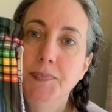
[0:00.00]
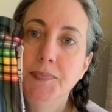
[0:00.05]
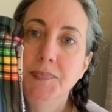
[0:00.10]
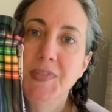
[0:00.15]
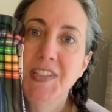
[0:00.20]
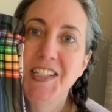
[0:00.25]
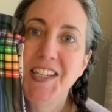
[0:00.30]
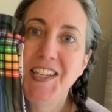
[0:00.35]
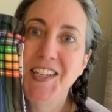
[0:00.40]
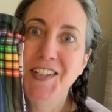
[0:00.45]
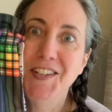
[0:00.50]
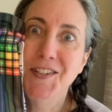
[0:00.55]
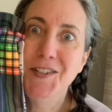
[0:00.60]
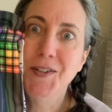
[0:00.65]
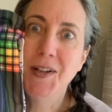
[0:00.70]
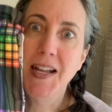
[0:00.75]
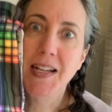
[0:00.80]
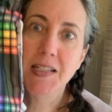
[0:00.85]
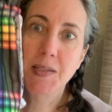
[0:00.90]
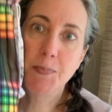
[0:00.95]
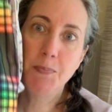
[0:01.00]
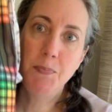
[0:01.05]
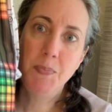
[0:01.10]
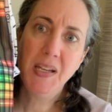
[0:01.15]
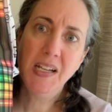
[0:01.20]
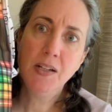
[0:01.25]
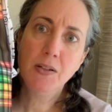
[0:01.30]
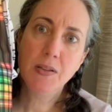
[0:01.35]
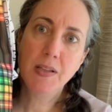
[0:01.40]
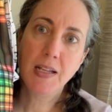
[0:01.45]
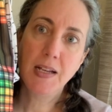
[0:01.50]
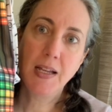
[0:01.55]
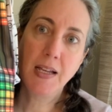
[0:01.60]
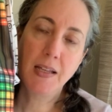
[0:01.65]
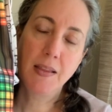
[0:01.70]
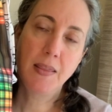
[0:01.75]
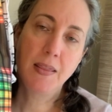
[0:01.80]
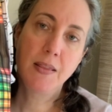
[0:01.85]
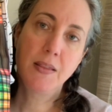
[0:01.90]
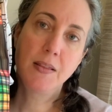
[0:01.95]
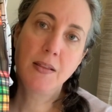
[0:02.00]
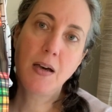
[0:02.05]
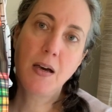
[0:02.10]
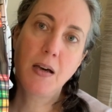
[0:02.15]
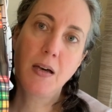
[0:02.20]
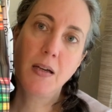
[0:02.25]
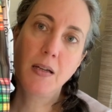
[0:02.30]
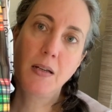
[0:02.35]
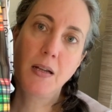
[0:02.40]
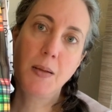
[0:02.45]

It's cute, and it's bigger than I thought.